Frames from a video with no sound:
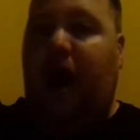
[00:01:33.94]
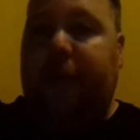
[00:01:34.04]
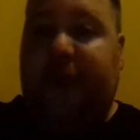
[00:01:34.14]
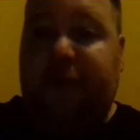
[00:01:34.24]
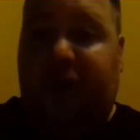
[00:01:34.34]
I'll
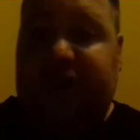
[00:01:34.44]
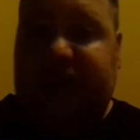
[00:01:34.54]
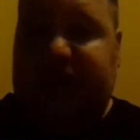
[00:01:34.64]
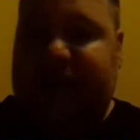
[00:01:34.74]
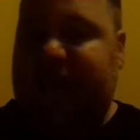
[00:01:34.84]
be
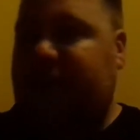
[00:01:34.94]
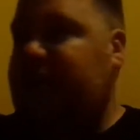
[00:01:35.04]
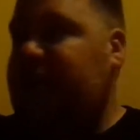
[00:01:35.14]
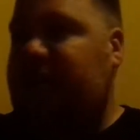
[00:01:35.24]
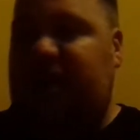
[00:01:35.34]
watching this
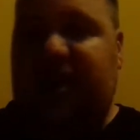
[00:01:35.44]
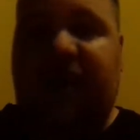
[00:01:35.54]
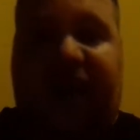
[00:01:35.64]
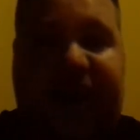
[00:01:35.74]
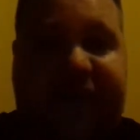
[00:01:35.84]

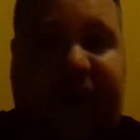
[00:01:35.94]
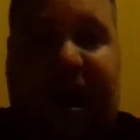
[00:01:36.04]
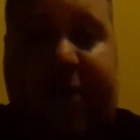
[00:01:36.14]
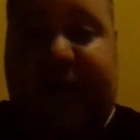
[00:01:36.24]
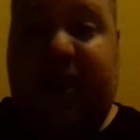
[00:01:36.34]
live.
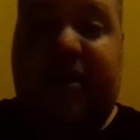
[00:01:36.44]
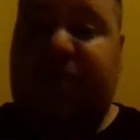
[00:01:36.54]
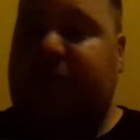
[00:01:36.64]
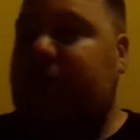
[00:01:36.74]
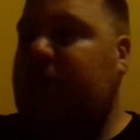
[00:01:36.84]
I'll be.
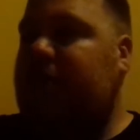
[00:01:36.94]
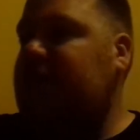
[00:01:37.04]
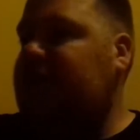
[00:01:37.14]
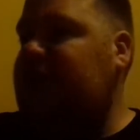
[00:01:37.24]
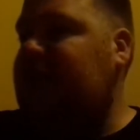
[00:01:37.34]

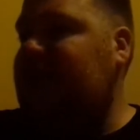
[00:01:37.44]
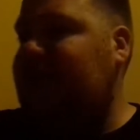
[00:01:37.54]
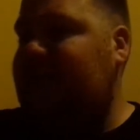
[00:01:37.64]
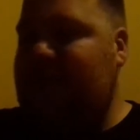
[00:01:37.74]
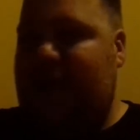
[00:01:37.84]
This is
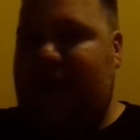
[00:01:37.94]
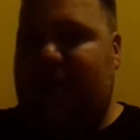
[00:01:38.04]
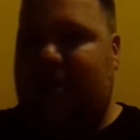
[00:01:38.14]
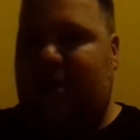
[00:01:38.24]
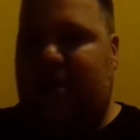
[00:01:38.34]

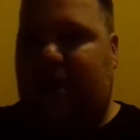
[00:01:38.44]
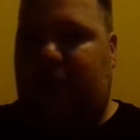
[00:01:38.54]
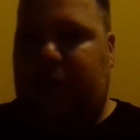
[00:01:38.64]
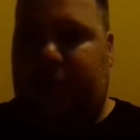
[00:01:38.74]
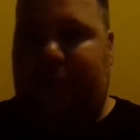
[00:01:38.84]

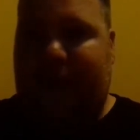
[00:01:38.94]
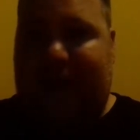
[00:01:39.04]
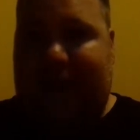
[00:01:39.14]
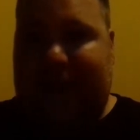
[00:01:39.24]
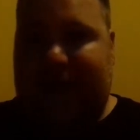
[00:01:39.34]

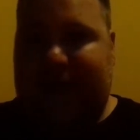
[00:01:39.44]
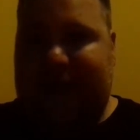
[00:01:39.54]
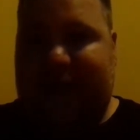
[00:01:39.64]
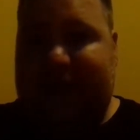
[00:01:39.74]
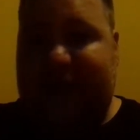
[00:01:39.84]
big.
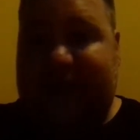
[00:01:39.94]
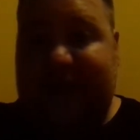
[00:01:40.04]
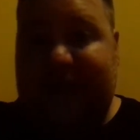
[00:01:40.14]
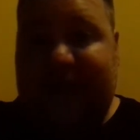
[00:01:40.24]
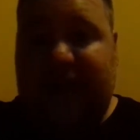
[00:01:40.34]
This
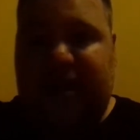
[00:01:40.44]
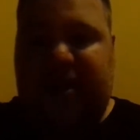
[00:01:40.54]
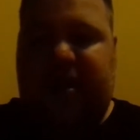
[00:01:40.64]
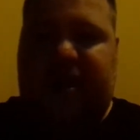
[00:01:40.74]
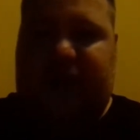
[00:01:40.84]
is
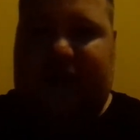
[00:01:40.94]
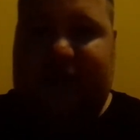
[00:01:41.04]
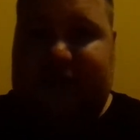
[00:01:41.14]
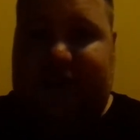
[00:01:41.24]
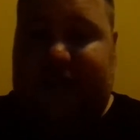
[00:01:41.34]
this
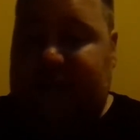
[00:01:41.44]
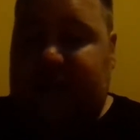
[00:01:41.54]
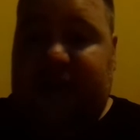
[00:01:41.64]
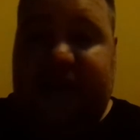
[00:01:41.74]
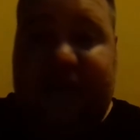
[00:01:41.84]
is it.
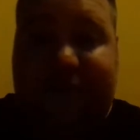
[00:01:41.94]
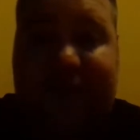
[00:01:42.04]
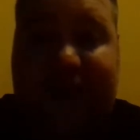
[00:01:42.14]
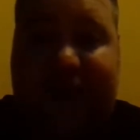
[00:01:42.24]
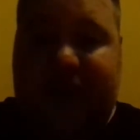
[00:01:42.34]
This is
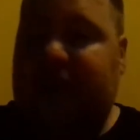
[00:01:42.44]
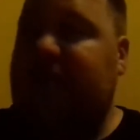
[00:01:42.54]
big.